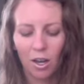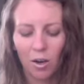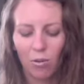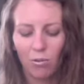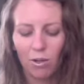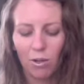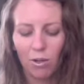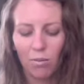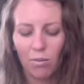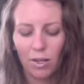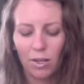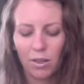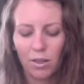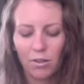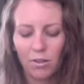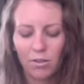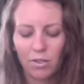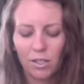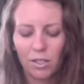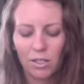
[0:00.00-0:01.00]
We are among
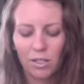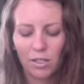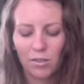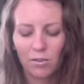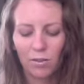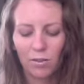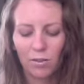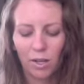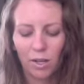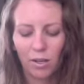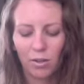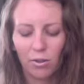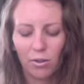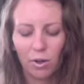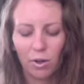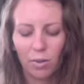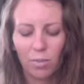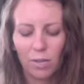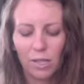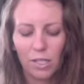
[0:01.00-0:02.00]
those in Israel who
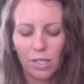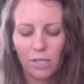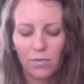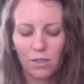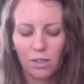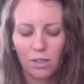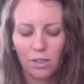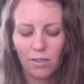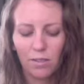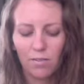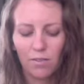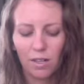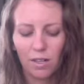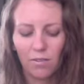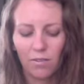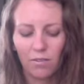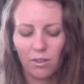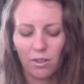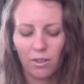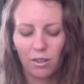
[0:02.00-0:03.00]
are peaceful and
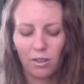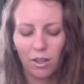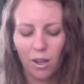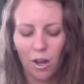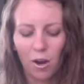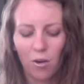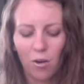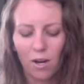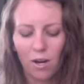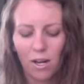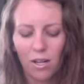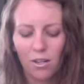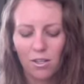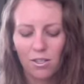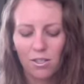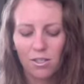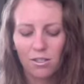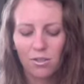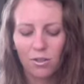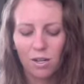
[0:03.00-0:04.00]
faithful. Why are you
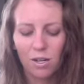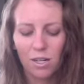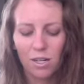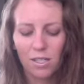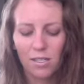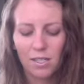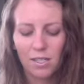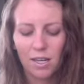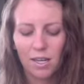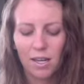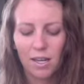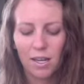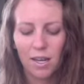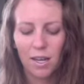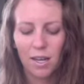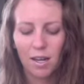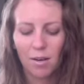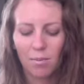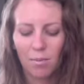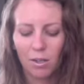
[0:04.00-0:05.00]
destroying a city
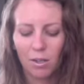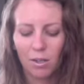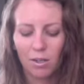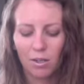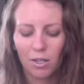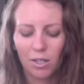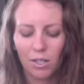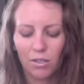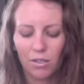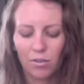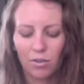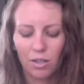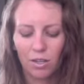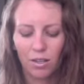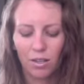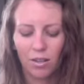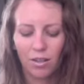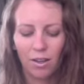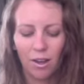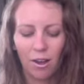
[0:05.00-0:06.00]
and a mother in
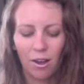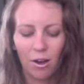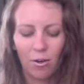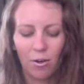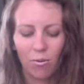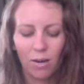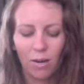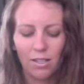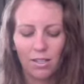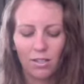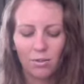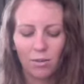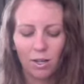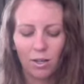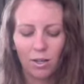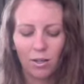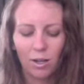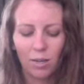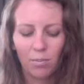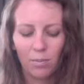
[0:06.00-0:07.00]
Israel? Why
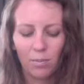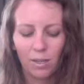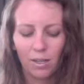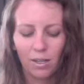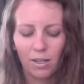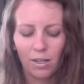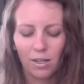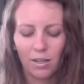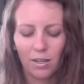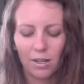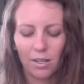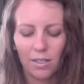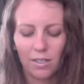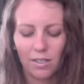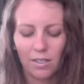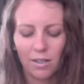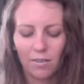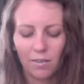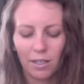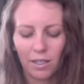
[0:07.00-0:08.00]
swallow up the inheritance
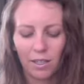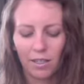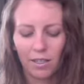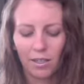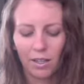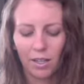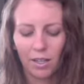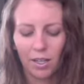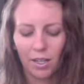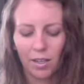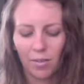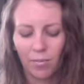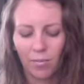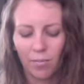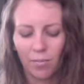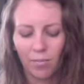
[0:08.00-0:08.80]
of Adonai?"